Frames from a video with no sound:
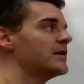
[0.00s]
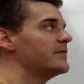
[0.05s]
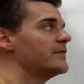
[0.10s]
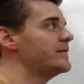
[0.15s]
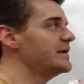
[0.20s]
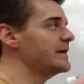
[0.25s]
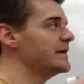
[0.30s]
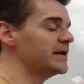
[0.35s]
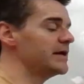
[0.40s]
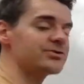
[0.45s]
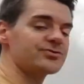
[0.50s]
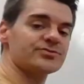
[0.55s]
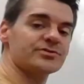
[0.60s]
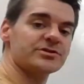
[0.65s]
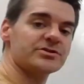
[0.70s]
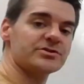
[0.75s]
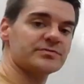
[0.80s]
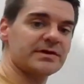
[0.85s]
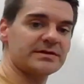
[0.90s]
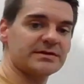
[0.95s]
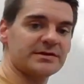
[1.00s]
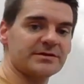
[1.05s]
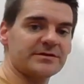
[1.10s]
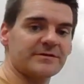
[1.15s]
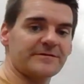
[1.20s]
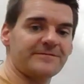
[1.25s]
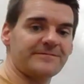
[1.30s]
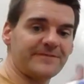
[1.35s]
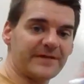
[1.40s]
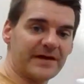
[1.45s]
the interest rate that
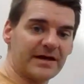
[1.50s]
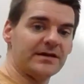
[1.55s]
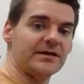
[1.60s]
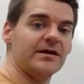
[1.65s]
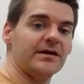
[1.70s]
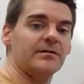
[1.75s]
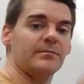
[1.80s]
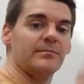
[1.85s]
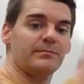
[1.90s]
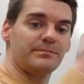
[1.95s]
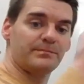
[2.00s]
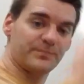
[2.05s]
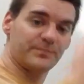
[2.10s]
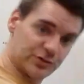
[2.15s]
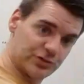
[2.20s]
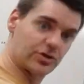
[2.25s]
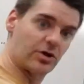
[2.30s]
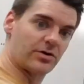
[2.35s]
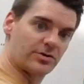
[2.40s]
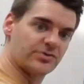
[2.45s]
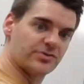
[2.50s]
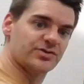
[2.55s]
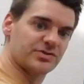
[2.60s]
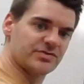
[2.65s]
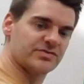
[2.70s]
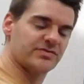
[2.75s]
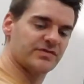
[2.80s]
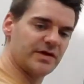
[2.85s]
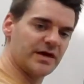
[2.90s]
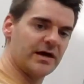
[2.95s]
the Fed
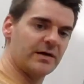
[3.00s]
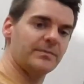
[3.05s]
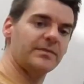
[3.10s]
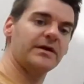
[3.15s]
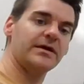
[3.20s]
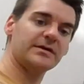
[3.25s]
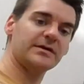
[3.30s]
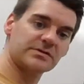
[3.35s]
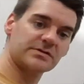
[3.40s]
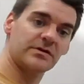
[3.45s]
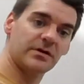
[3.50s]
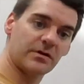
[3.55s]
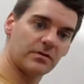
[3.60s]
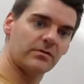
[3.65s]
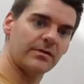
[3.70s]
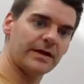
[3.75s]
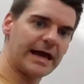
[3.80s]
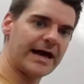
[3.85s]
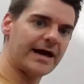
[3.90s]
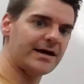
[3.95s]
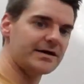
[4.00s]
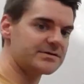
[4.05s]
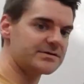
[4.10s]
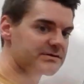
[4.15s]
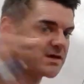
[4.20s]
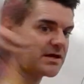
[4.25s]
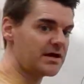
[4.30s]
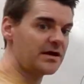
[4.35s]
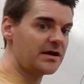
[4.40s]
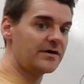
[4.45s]
charges them is known
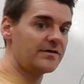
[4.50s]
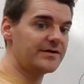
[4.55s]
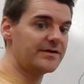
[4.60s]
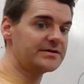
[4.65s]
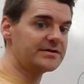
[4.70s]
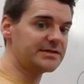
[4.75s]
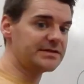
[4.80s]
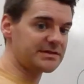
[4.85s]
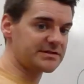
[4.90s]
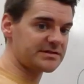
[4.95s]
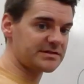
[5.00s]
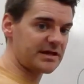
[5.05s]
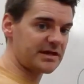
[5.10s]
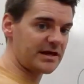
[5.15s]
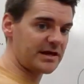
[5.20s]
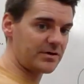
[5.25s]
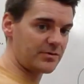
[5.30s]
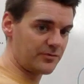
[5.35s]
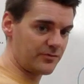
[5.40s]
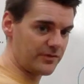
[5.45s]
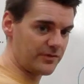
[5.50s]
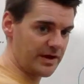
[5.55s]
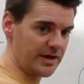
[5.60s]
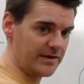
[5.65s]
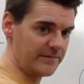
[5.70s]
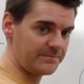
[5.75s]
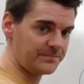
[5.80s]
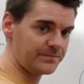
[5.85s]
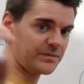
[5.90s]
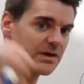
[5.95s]
as the discount
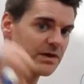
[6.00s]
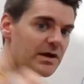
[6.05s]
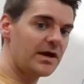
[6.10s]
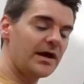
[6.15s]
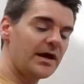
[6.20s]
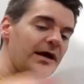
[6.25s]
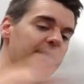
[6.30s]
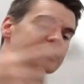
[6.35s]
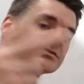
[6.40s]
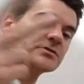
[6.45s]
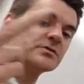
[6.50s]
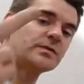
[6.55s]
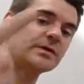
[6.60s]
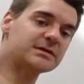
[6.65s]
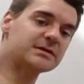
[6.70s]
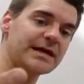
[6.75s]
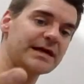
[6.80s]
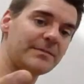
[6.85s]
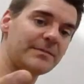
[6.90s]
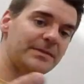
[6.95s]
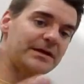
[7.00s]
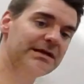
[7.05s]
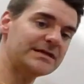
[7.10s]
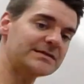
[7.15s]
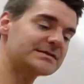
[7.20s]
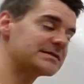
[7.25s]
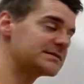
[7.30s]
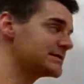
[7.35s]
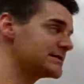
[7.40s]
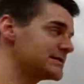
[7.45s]
rate. And so what that
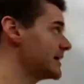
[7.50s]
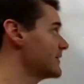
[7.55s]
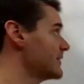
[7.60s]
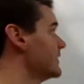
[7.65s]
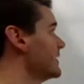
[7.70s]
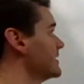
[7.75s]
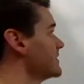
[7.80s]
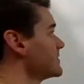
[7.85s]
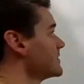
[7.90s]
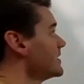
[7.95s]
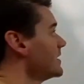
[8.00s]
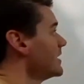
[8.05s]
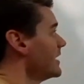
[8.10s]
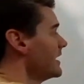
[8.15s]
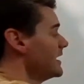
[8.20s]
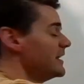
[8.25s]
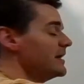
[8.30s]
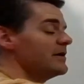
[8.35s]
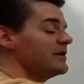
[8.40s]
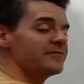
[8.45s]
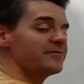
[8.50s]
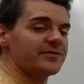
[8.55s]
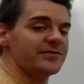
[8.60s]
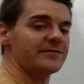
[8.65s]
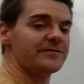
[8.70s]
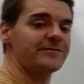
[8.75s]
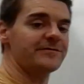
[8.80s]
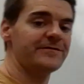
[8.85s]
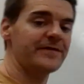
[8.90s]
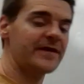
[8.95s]
means is like this. If
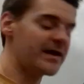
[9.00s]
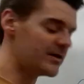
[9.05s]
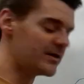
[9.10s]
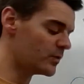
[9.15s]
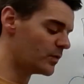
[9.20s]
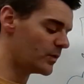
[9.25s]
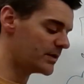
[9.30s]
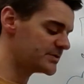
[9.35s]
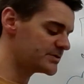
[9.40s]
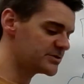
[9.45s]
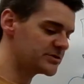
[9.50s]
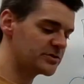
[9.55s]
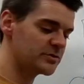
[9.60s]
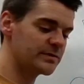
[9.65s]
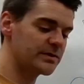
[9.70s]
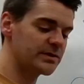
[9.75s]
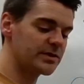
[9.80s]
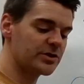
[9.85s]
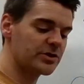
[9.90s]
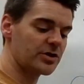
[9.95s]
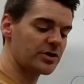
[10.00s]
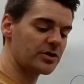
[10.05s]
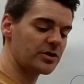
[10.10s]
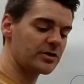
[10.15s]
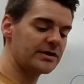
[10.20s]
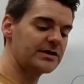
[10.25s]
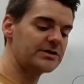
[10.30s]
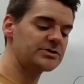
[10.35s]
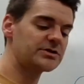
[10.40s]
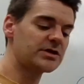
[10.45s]
the Fed wants to
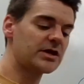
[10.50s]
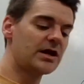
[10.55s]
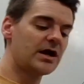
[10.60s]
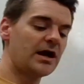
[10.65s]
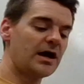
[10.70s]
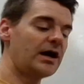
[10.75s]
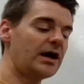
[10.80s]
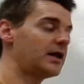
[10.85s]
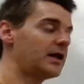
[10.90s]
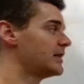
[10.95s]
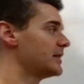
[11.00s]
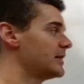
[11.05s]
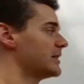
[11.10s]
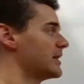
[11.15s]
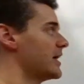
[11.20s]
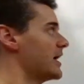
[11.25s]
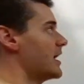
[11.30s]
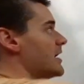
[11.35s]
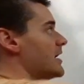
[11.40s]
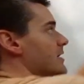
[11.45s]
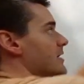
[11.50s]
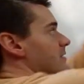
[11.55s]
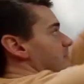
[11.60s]
encourage a lot